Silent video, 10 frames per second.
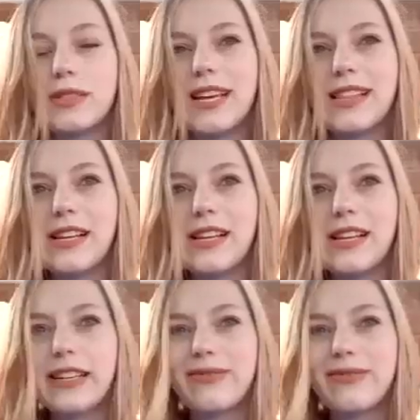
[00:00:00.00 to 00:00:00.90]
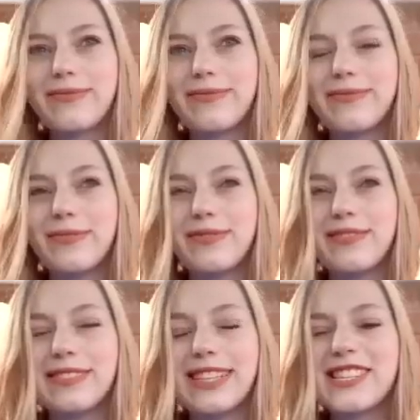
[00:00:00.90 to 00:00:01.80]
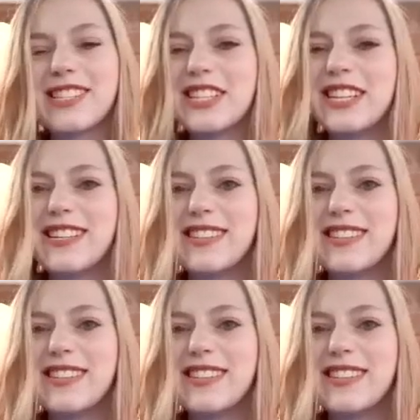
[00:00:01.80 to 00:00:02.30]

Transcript: that like last year,